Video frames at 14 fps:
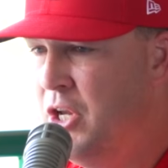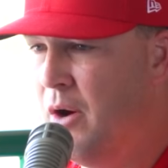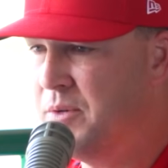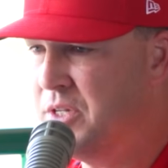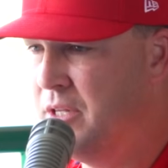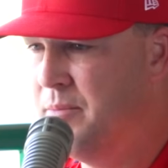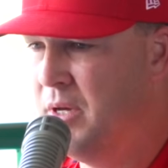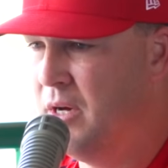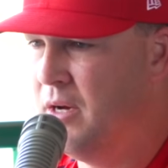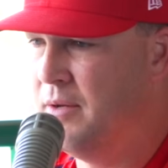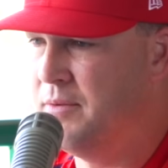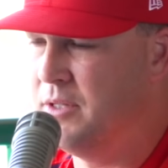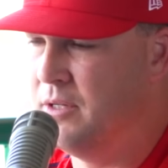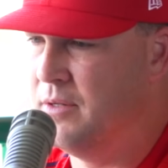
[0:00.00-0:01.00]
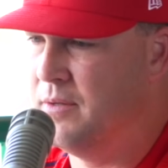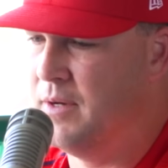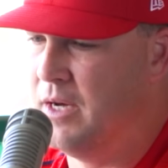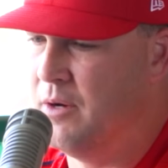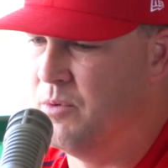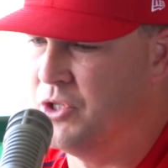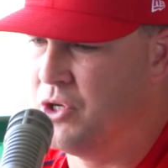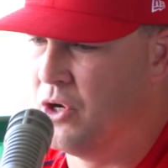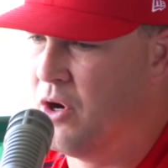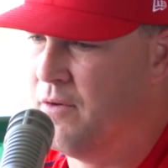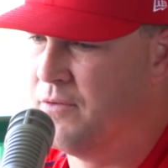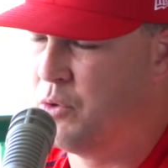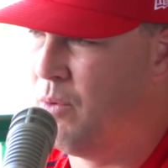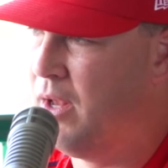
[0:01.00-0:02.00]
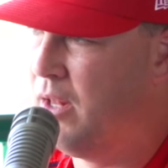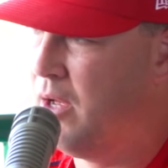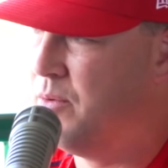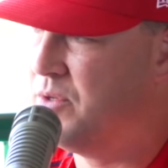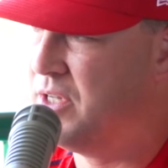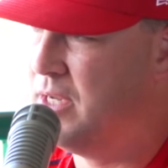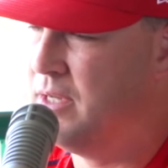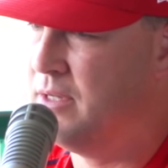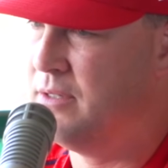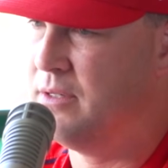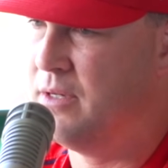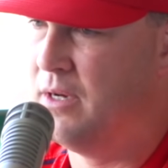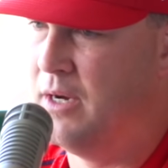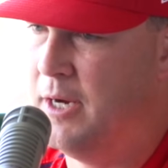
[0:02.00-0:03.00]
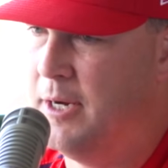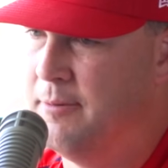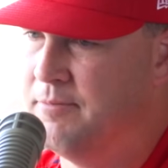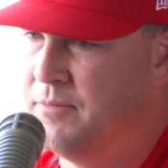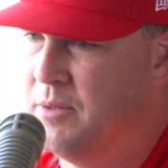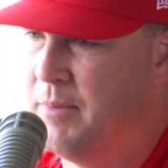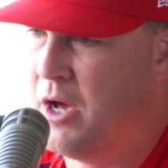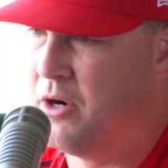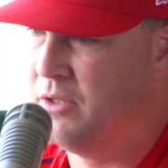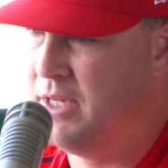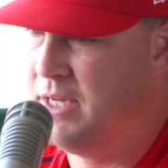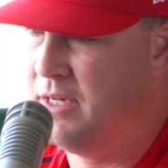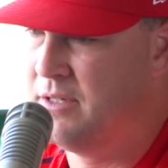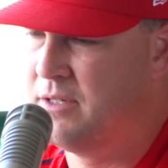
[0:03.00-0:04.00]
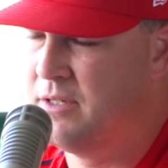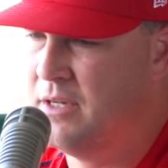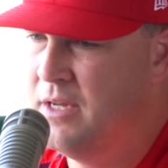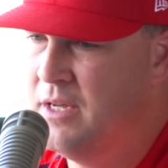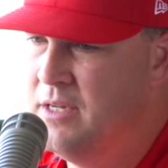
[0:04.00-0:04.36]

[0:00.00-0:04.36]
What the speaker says: No, I was in the reserves while I was in the minor leagues.